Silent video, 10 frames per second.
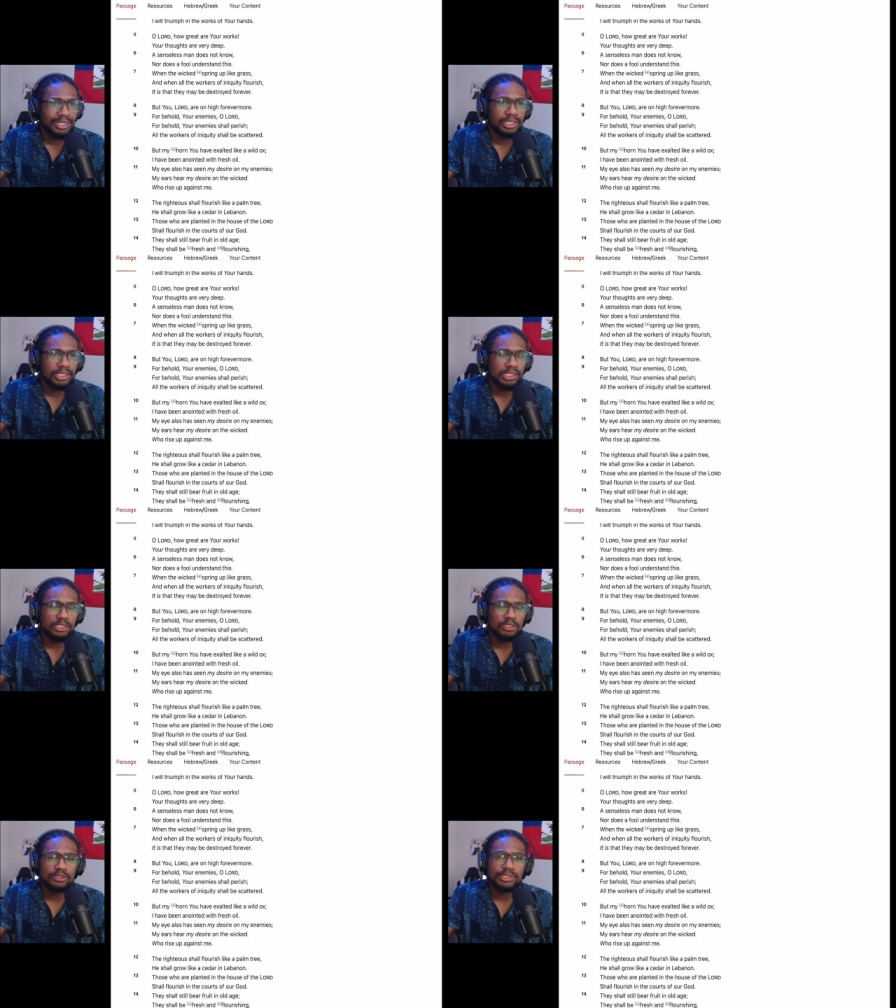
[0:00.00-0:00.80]
This
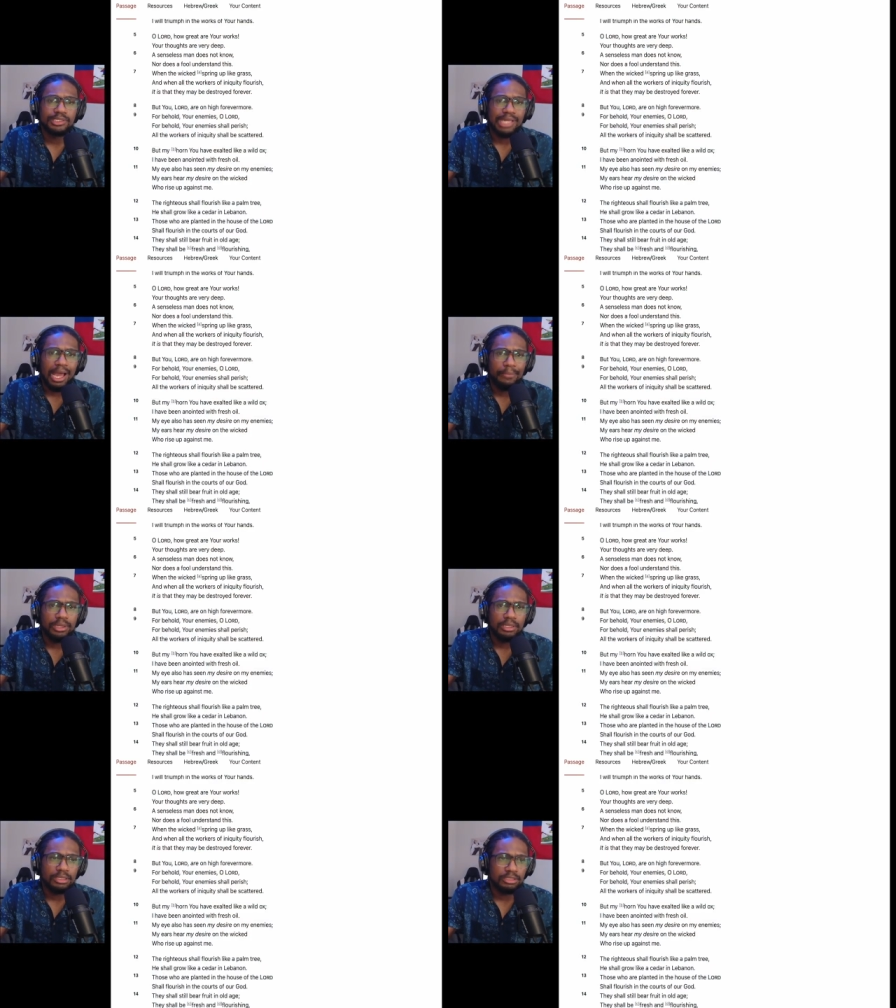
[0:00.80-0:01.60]
is a
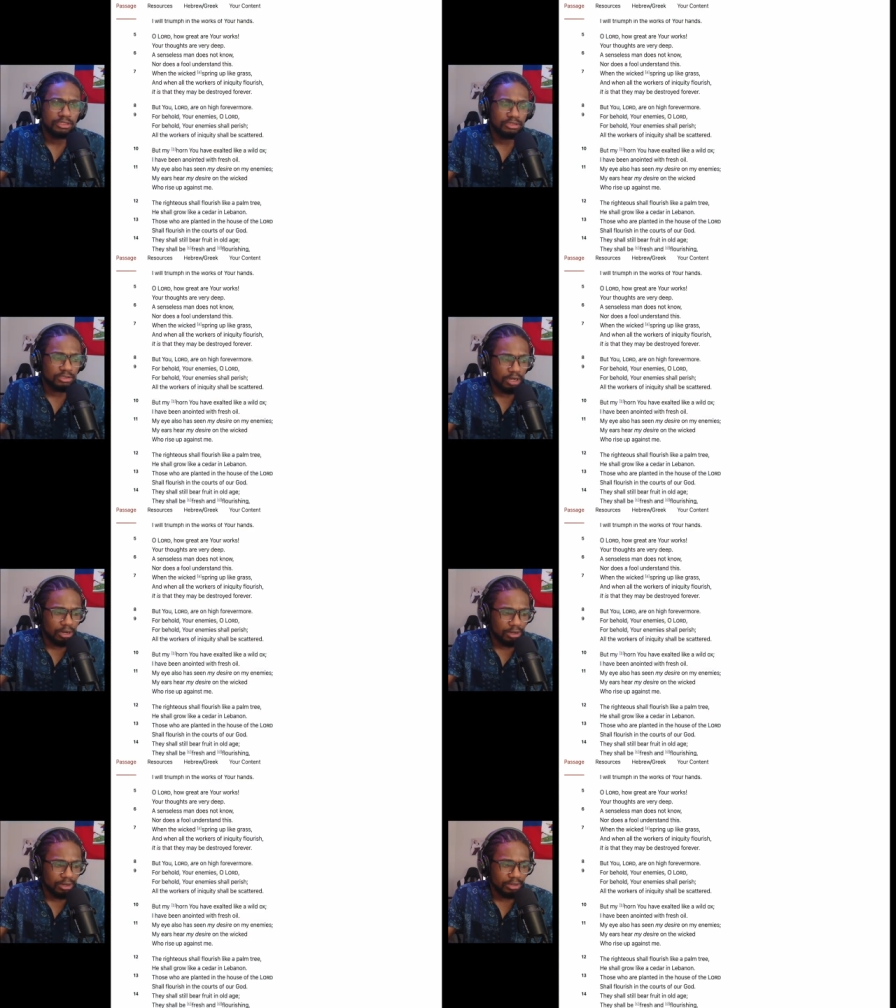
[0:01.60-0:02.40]
Sabbath
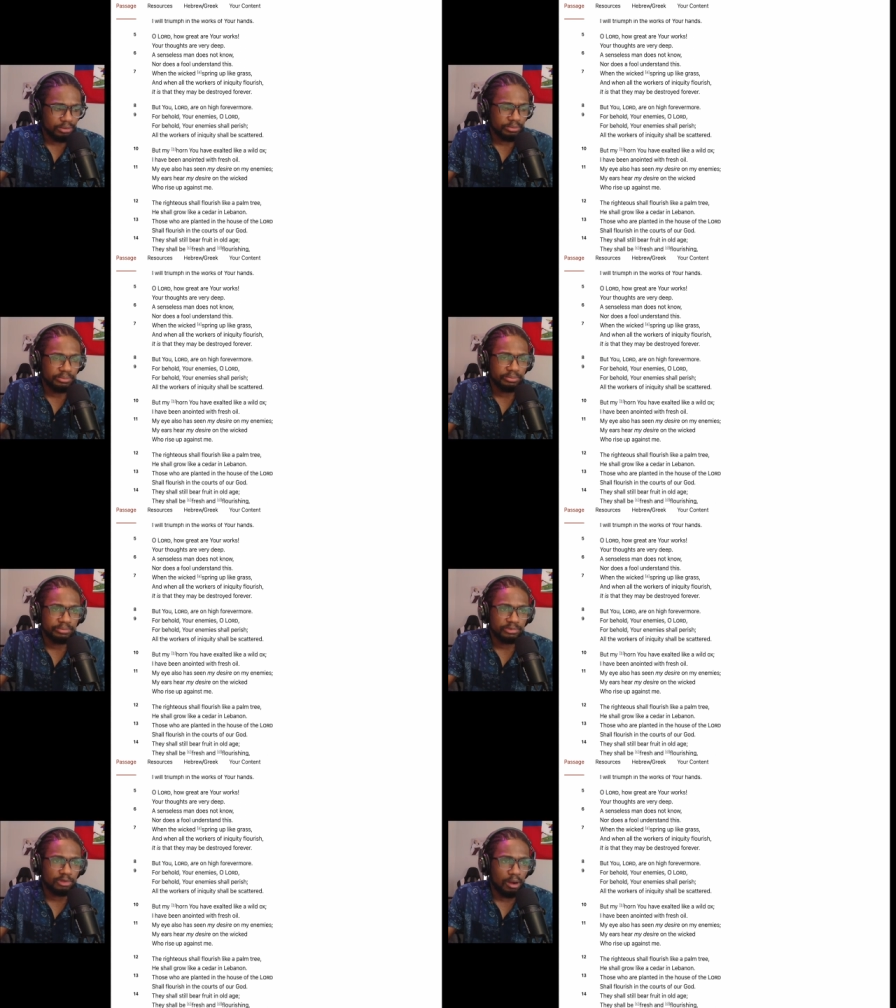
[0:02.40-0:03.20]
song,
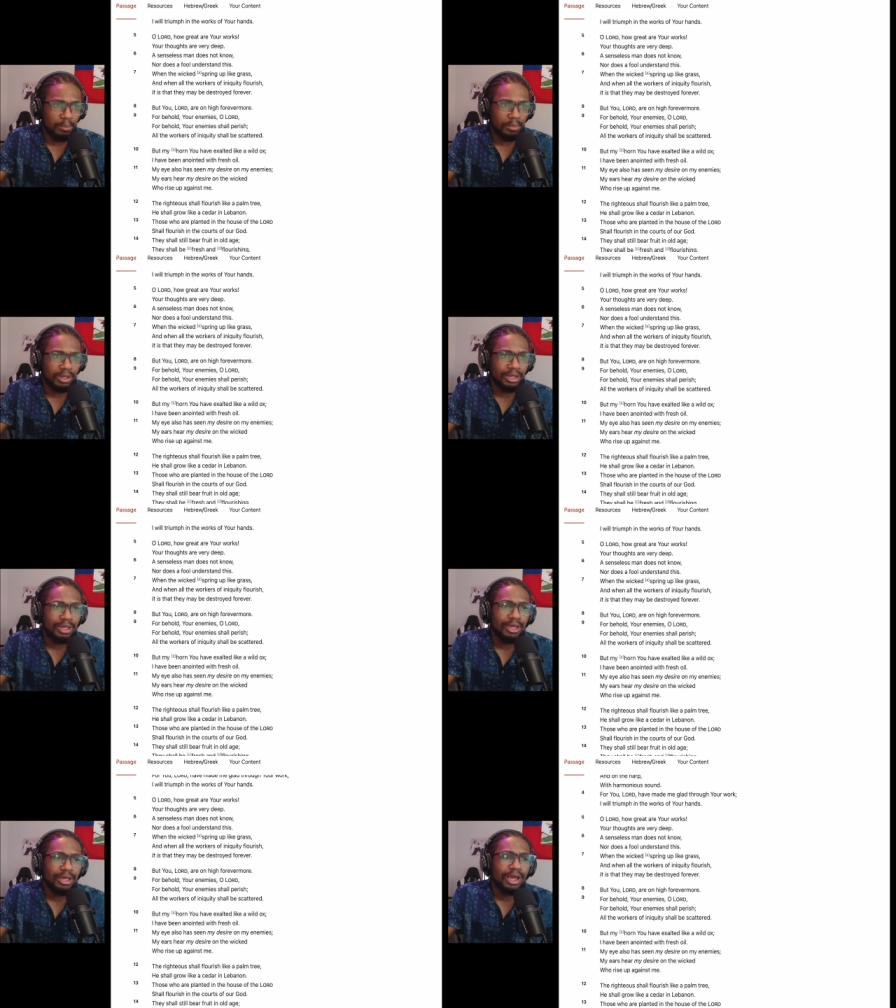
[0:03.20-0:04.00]
psalm.
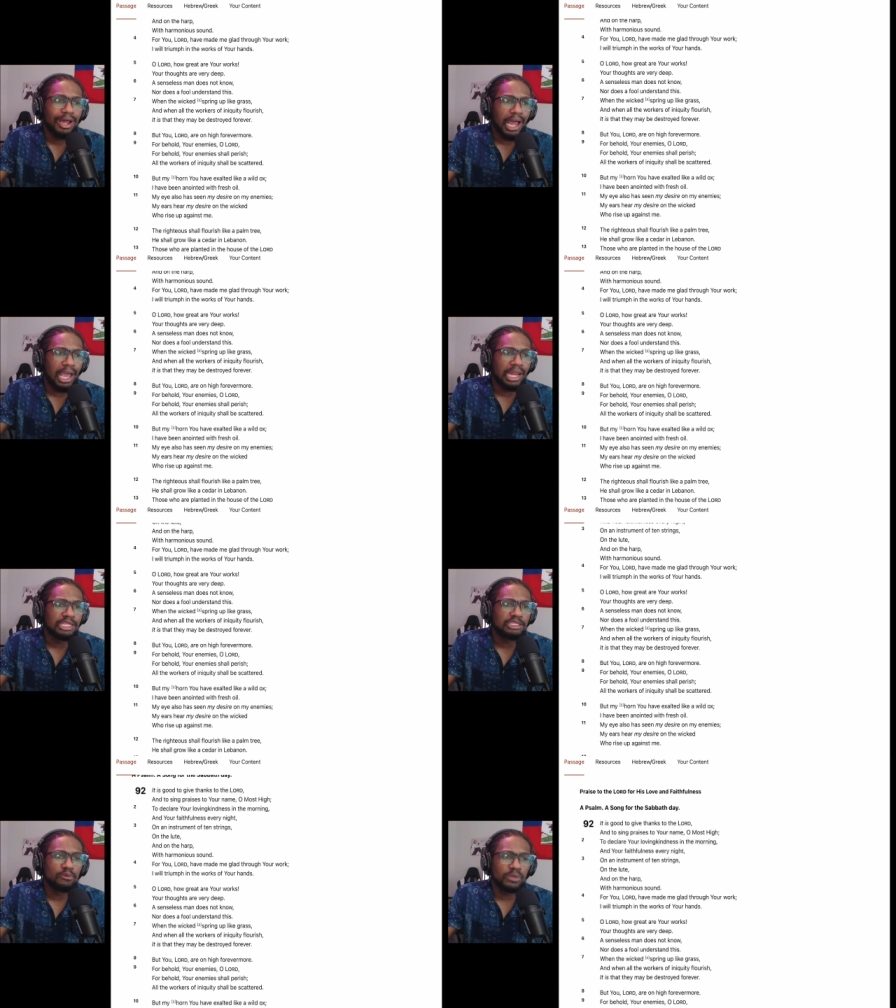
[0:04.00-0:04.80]
And
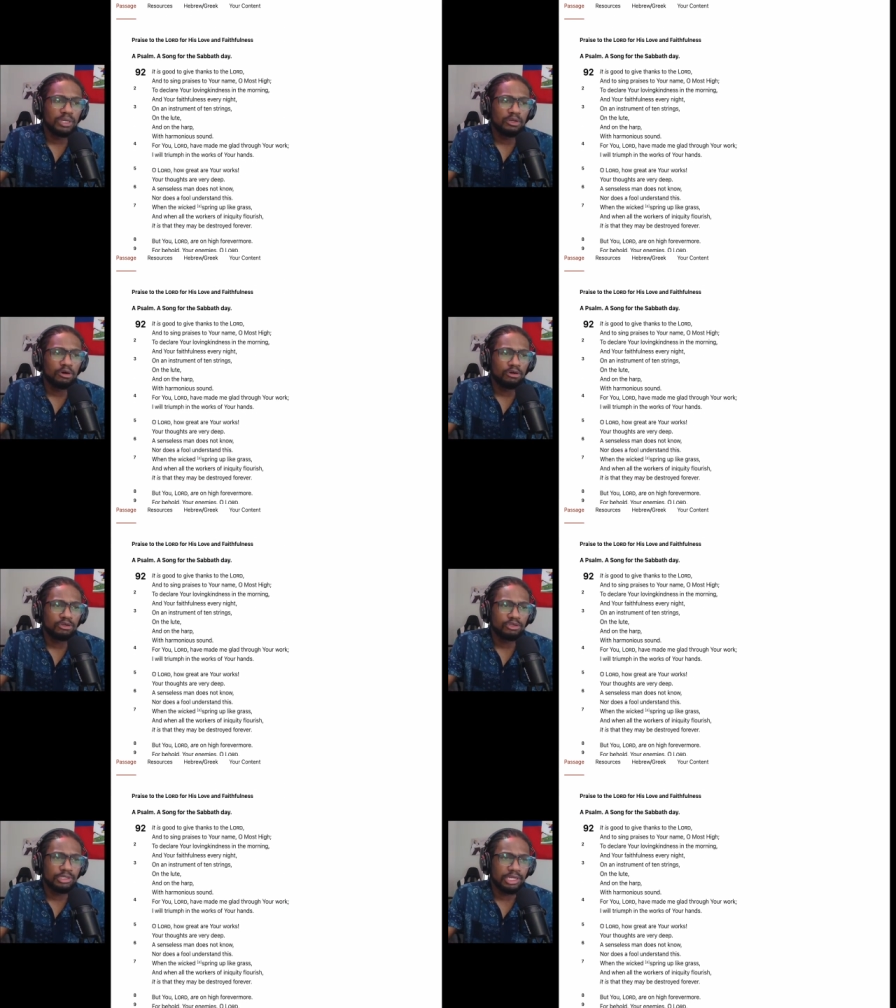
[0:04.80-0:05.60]
let's read it all
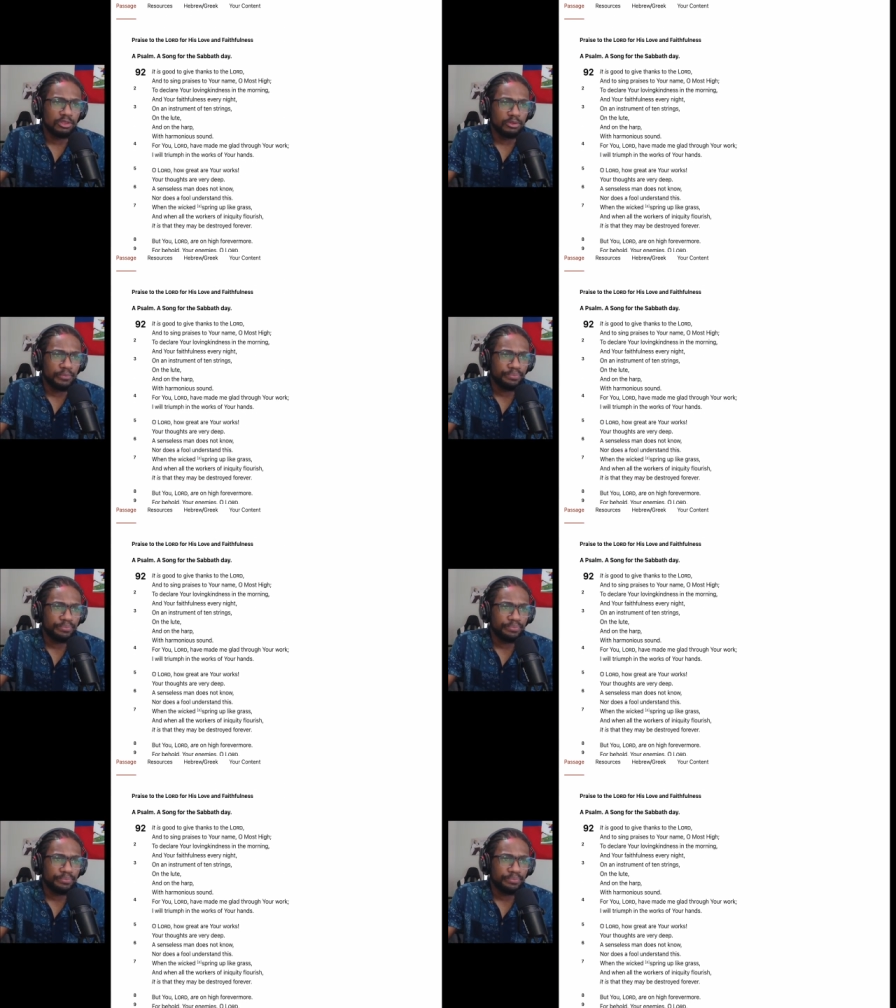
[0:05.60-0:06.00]
together.